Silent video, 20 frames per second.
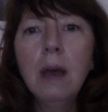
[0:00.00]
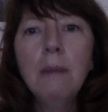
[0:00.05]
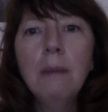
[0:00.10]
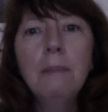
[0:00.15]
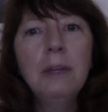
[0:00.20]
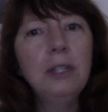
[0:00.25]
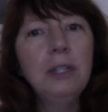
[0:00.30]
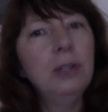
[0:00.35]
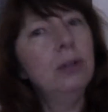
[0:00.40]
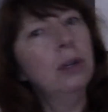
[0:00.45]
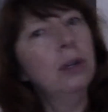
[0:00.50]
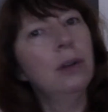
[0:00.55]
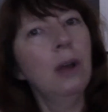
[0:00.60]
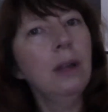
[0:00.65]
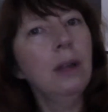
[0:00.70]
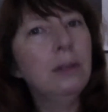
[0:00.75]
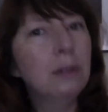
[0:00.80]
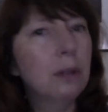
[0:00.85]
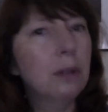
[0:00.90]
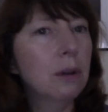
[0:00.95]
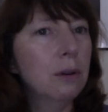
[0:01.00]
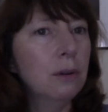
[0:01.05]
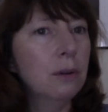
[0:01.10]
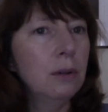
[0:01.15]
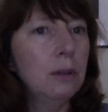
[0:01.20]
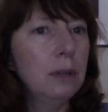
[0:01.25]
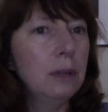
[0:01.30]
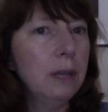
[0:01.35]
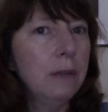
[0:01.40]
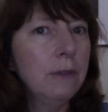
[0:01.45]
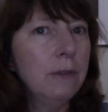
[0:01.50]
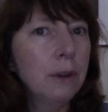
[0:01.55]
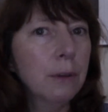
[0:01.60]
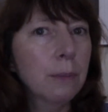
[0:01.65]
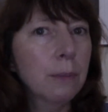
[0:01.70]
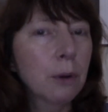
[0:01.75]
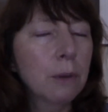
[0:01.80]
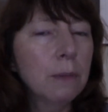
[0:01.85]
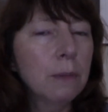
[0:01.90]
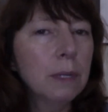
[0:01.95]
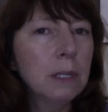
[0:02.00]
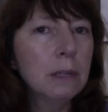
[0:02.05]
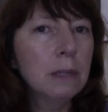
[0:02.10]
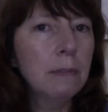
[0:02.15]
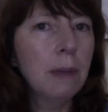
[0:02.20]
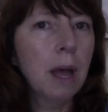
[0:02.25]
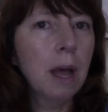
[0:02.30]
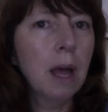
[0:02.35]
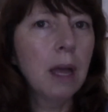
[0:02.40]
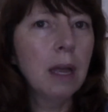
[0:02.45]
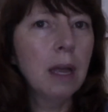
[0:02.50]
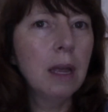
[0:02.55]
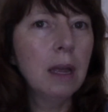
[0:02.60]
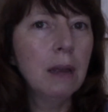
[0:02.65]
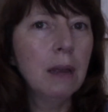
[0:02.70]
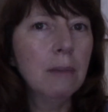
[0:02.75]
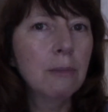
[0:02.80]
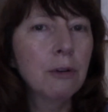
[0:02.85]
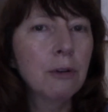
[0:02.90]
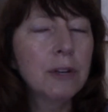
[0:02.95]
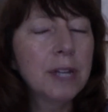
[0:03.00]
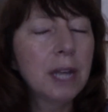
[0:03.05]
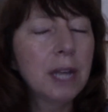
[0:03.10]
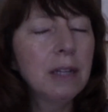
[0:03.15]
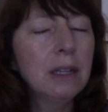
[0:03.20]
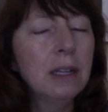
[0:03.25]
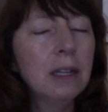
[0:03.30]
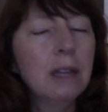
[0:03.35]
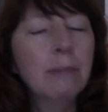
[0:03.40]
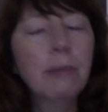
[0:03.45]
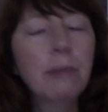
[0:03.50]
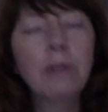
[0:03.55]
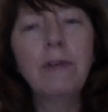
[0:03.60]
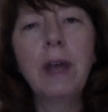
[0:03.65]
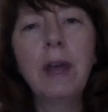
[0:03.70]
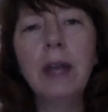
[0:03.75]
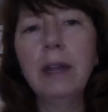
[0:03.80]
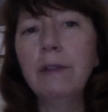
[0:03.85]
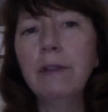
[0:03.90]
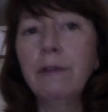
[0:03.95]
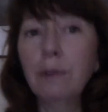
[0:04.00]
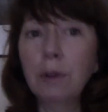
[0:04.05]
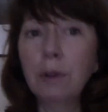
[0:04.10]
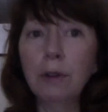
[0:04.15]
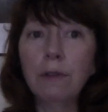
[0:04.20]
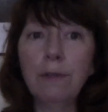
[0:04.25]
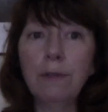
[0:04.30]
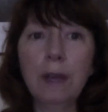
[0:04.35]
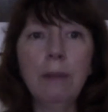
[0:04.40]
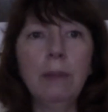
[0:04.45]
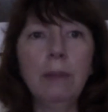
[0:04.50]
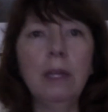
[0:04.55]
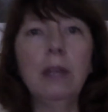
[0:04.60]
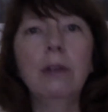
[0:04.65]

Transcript: But you can also live your purpose by protecting and providing for your family,